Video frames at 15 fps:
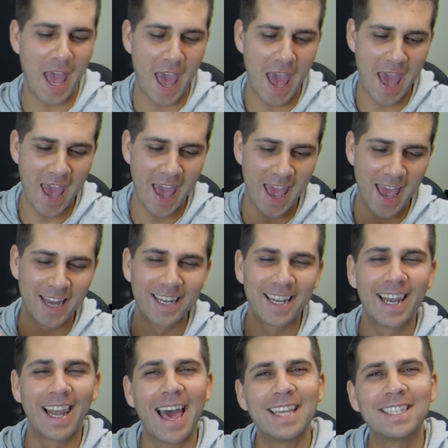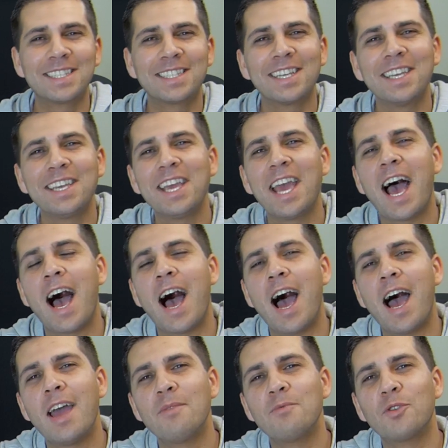And lastly,
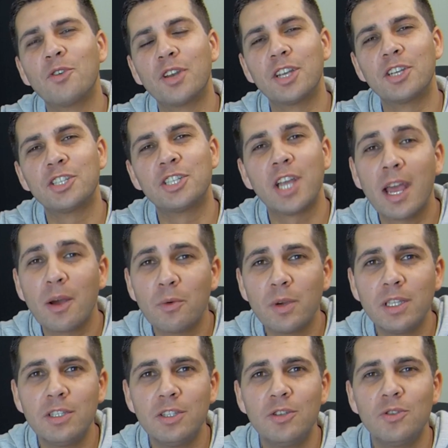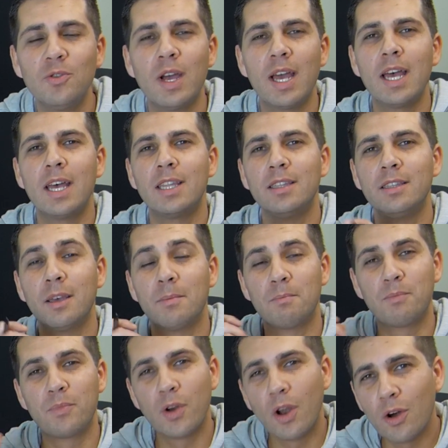I'm gonna share with you the
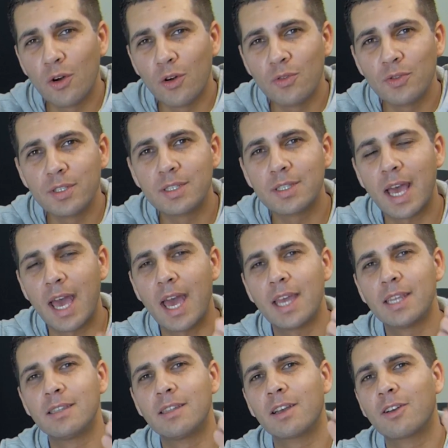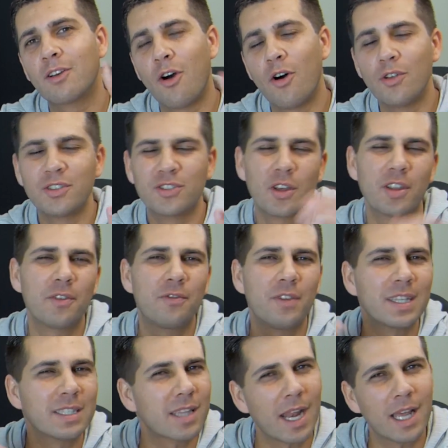pros and the cons, or the
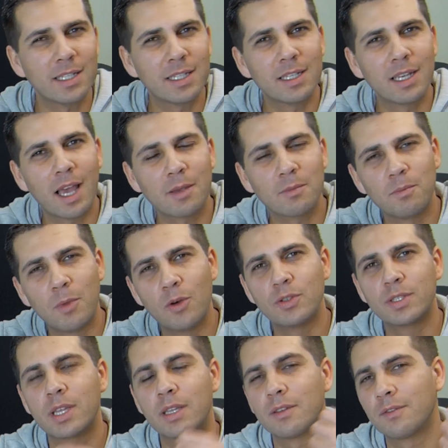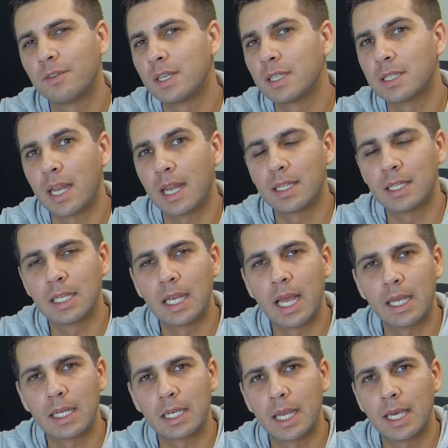things that I did like most and the things that I did
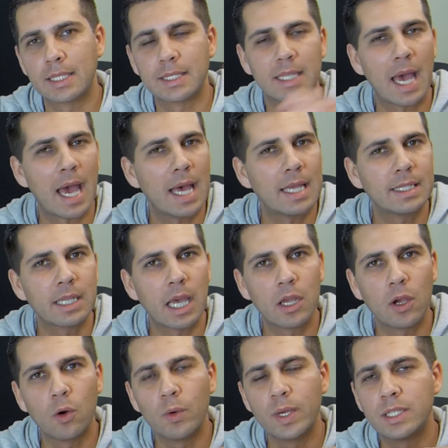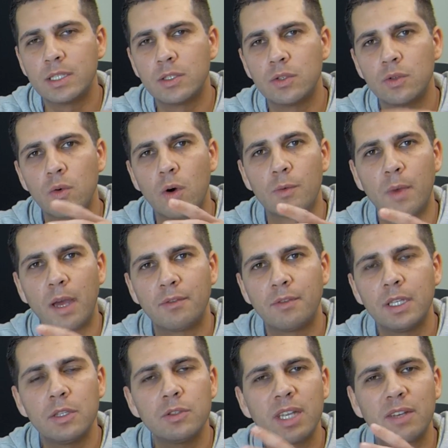like less, as I always do on my
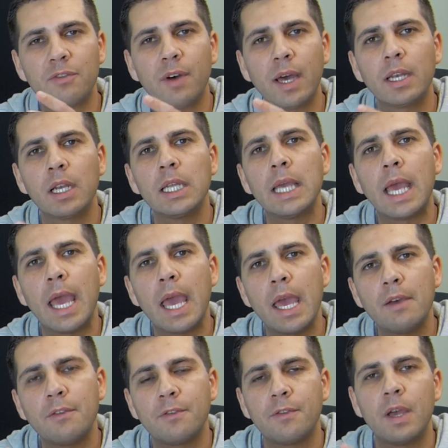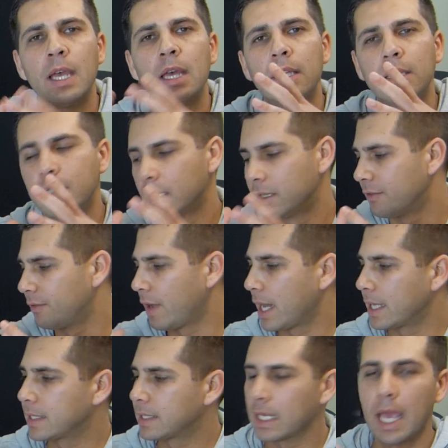videos. And finally, if the
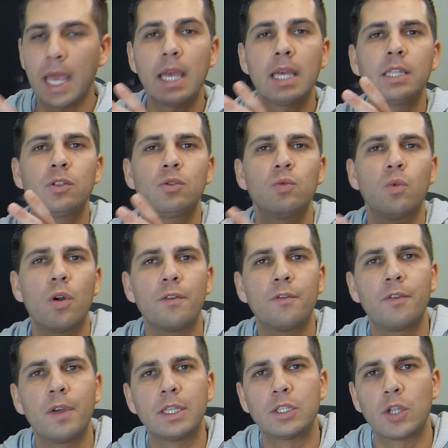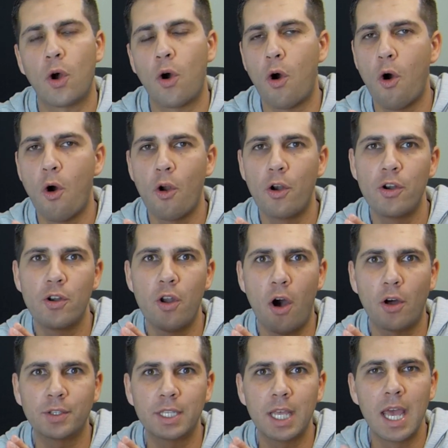device is worth it or
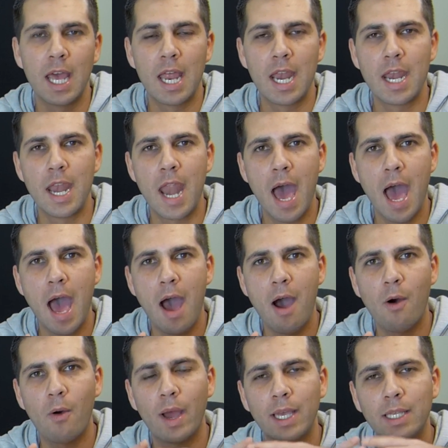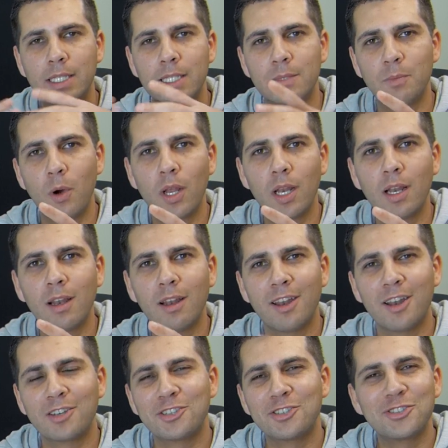not. Now, a spoiler
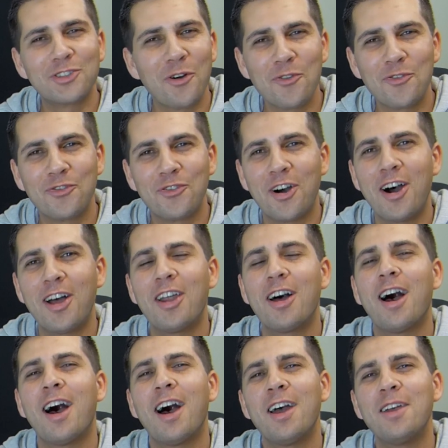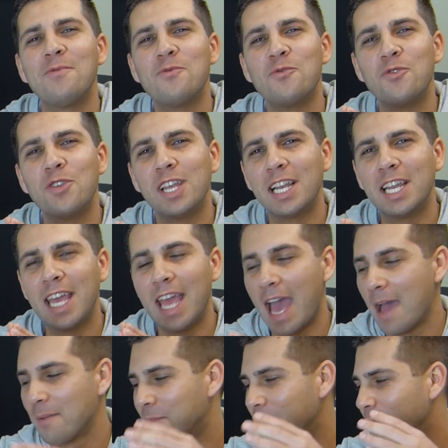alert, so far I'm really
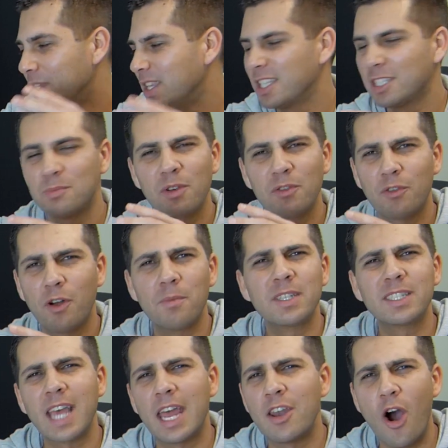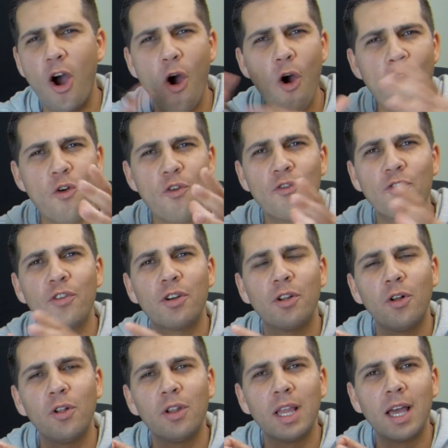happy with its performance and
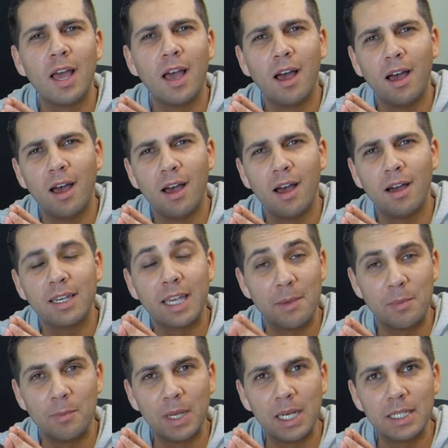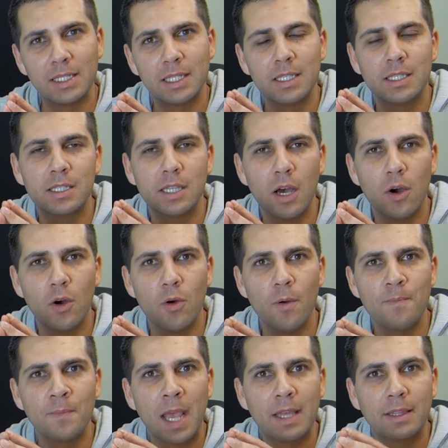overall uh, capabilities.
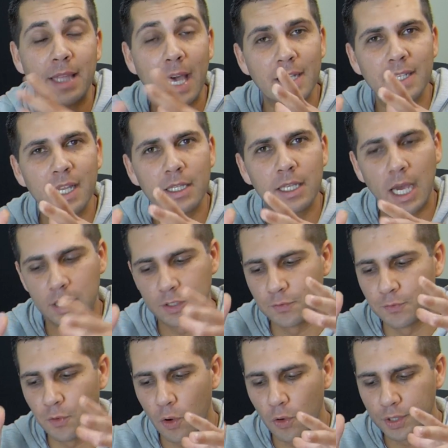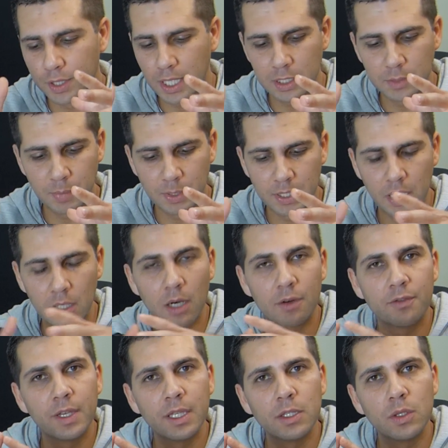So that is it guys for this particular
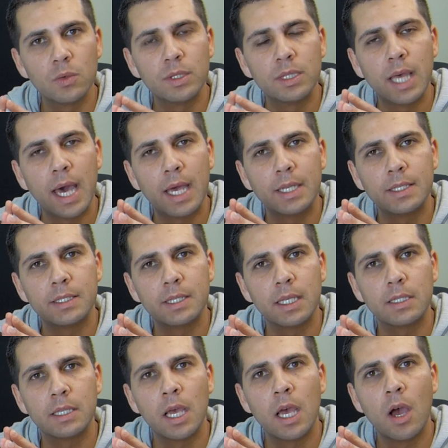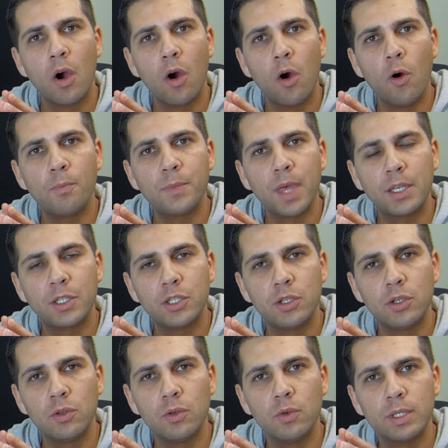video. That is it. Hope that
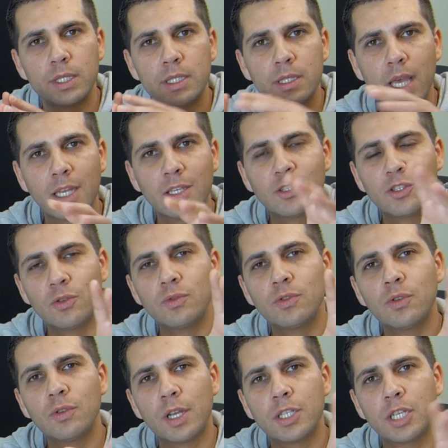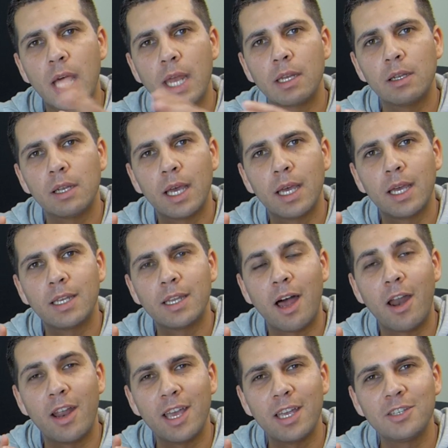you stay tuned to the channel and
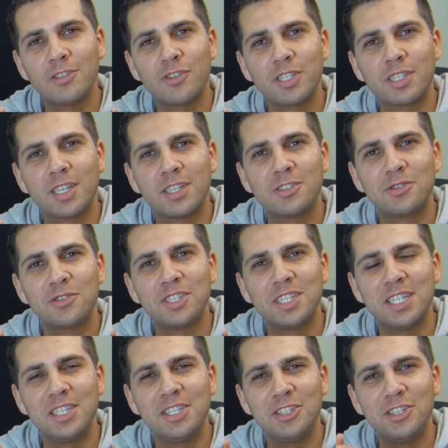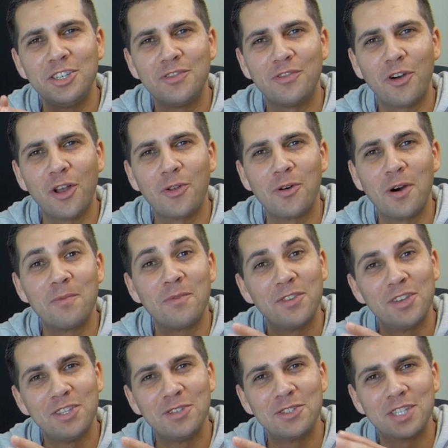are interested to see the follow-up
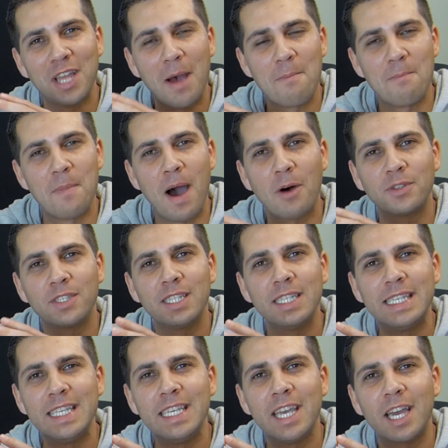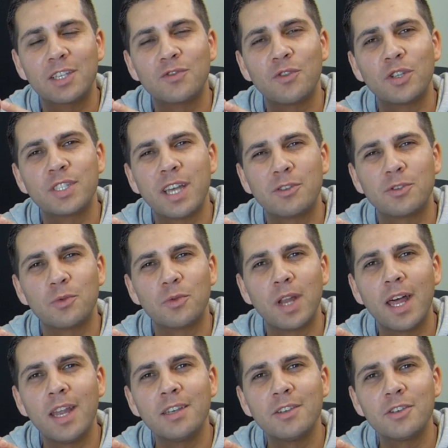videos about the
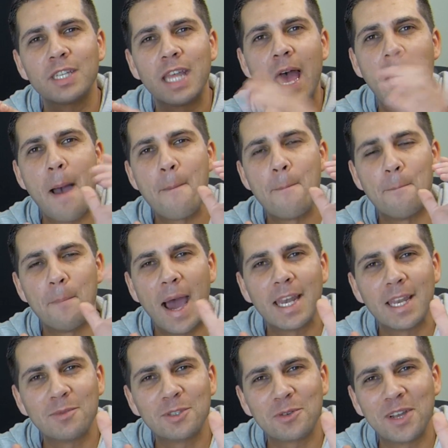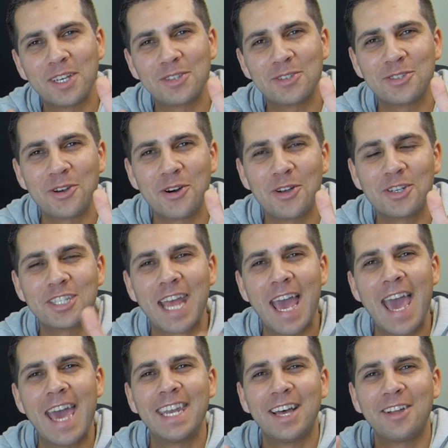EX4100. My name is Roberto Jorge
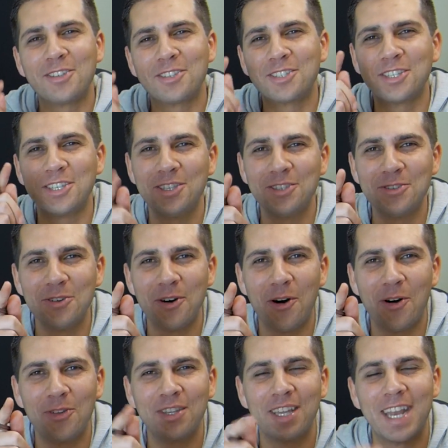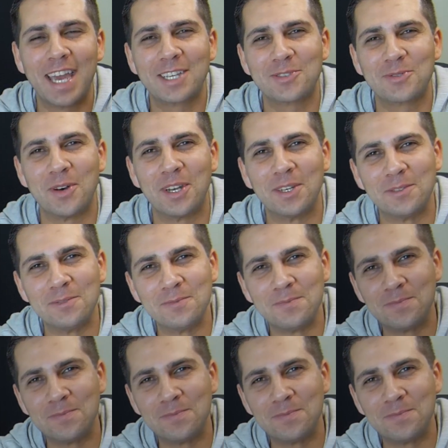and I'll see you on the next one.